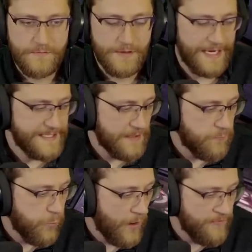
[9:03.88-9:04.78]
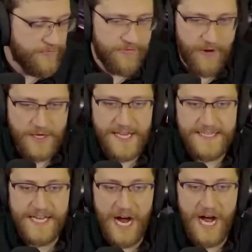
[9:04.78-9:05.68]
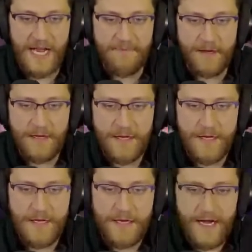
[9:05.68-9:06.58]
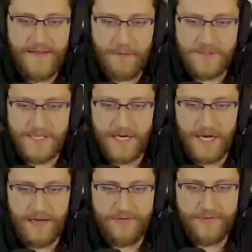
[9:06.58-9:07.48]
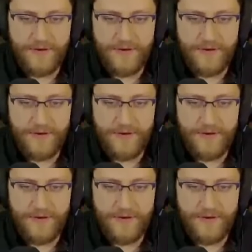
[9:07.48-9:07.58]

I died one fucking time, and that was enough?